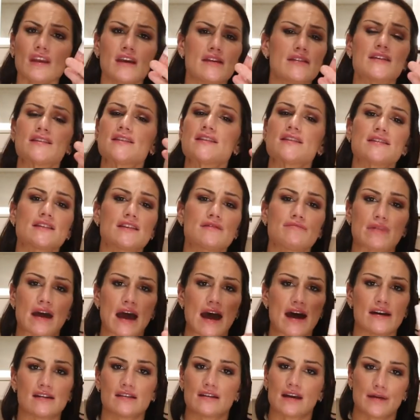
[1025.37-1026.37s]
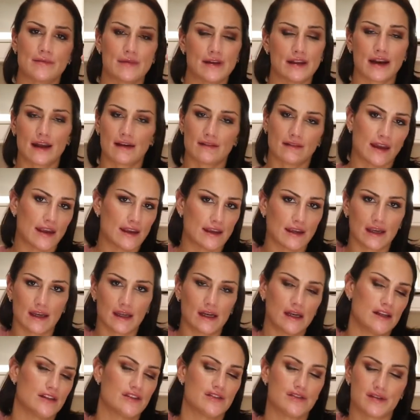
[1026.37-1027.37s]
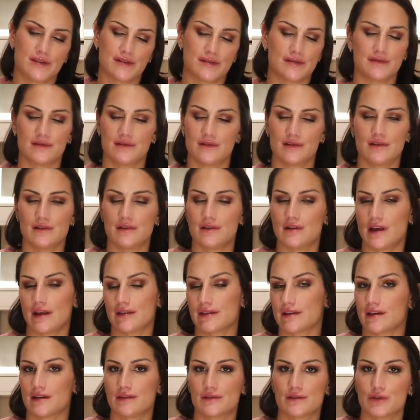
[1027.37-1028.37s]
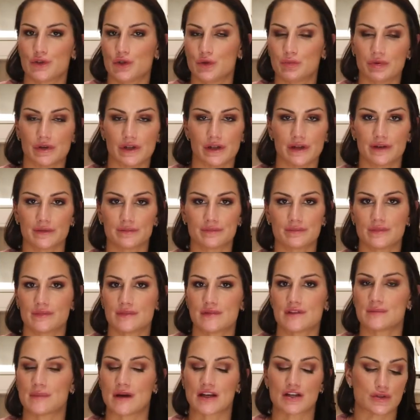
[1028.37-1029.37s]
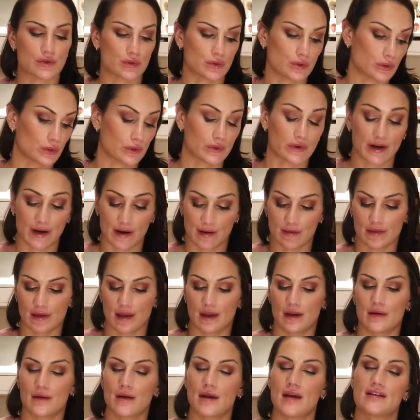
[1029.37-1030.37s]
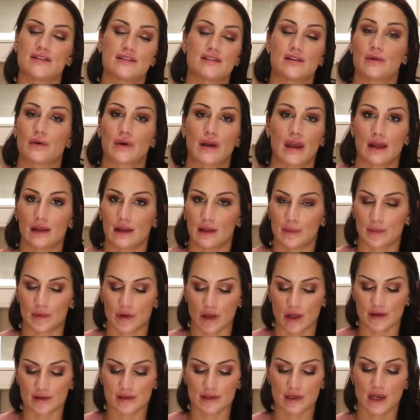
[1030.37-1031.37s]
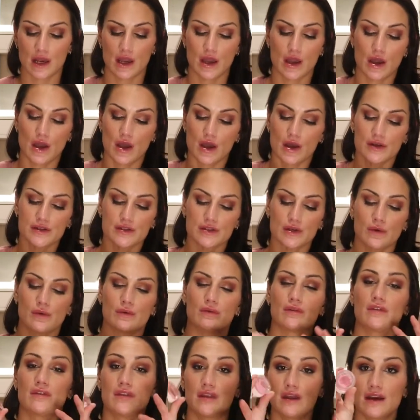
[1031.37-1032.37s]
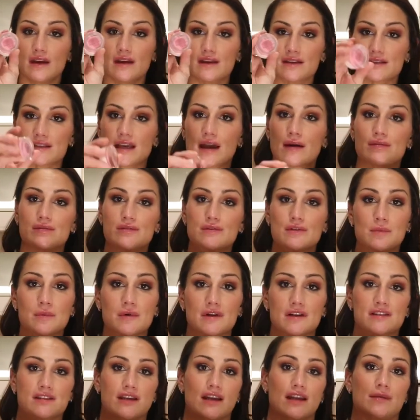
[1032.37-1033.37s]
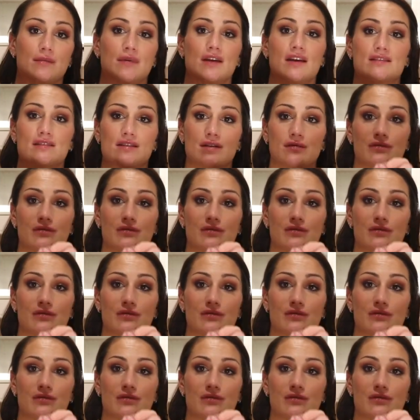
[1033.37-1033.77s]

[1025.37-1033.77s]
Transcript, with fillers: This isn't bad. I mean, I like it. It's nothing super special or anything. It's an okay lip gloss. So this, I was super excited because I